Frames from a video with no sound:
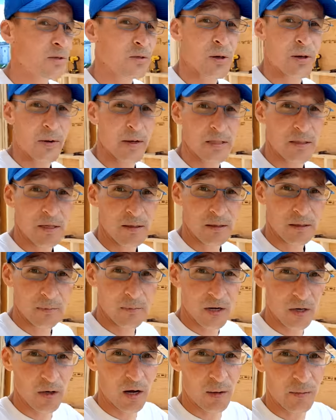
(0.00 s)
So anyways, leave
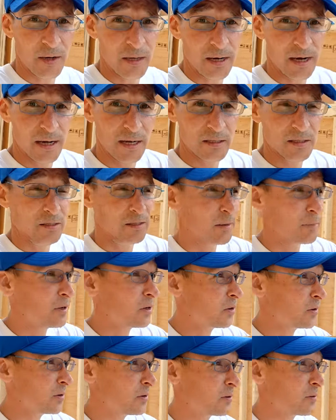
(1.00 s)
me a comment, guys. Let me
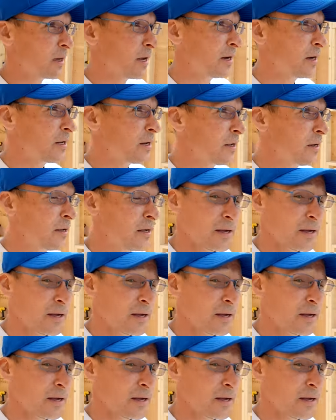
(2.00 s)
know what you think.